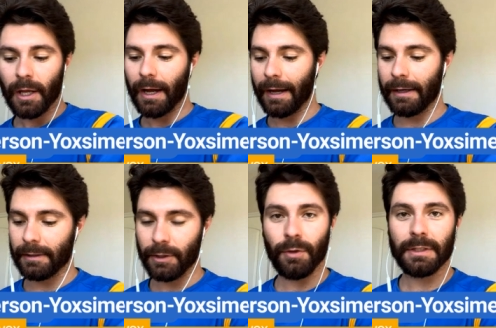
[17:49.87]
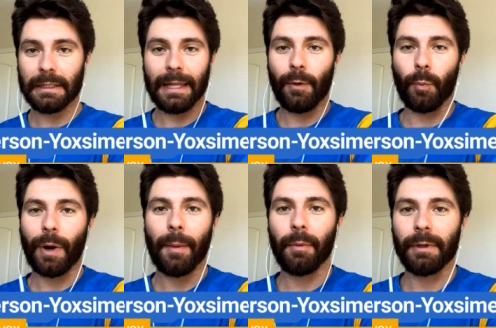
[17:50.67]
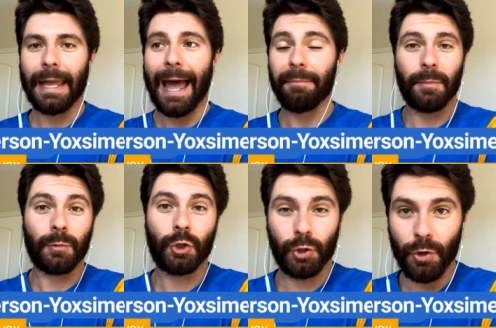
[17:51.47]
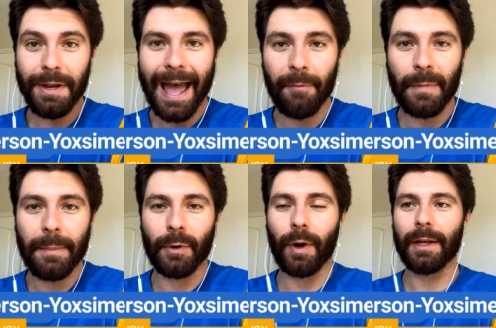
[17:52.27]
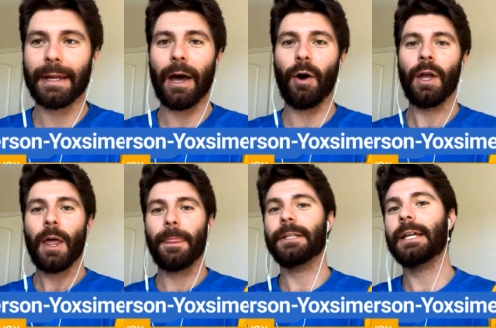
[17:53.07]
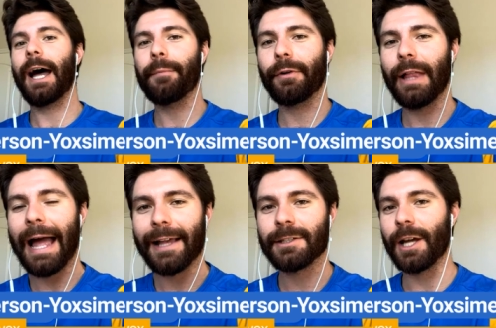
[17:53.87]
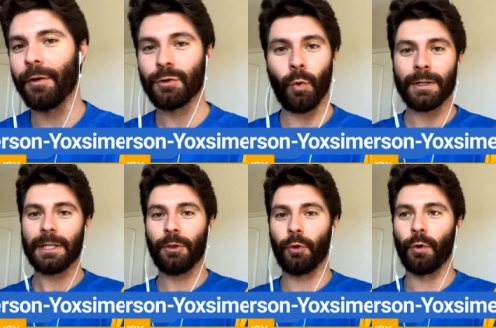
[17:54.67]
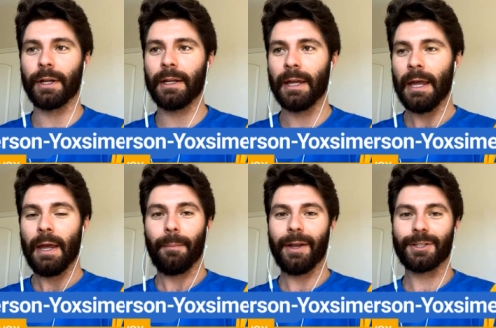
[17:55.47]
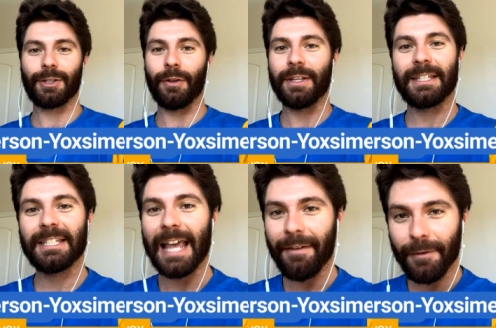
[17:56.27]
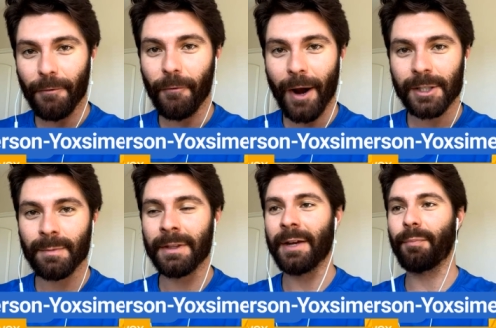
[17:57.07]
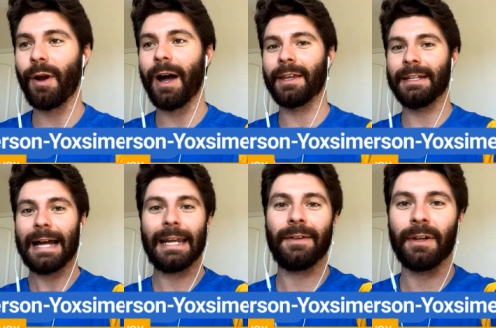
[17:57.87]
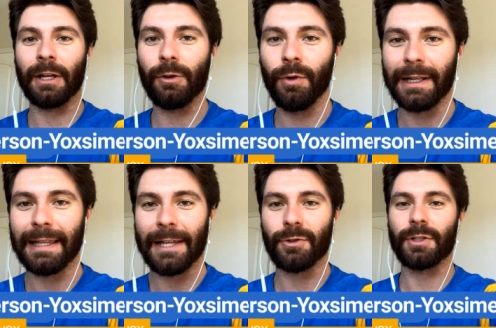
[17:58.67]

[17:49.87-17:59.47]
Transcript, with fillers: uh, UCLA will probably have, should have, maybe right now, the top class of 23 based on the seven freshmen they brought in, not even including Lazar